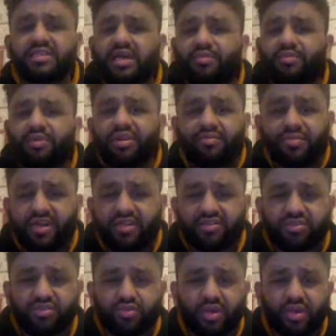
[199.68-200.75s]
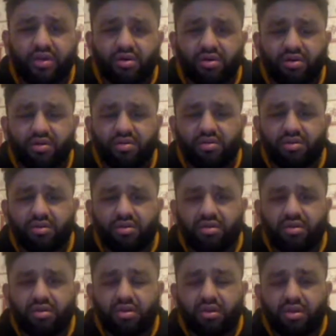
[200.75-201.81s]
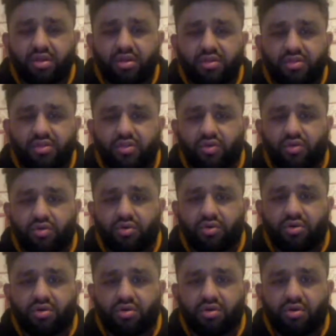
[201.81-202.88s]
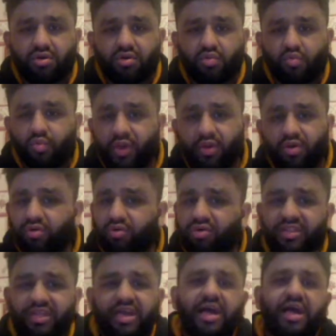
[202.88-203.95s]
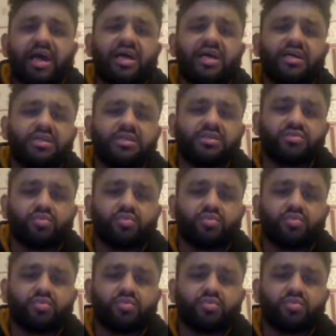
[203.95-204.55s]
happening in Madison Square Garden. So we all know that as